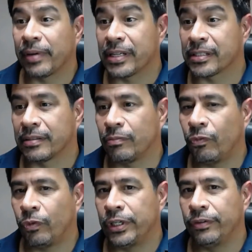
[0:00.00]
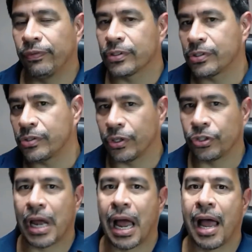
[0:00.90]
because when you first lose your
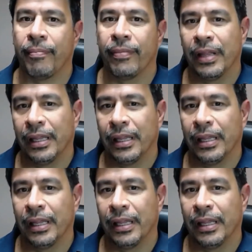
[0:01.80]
job,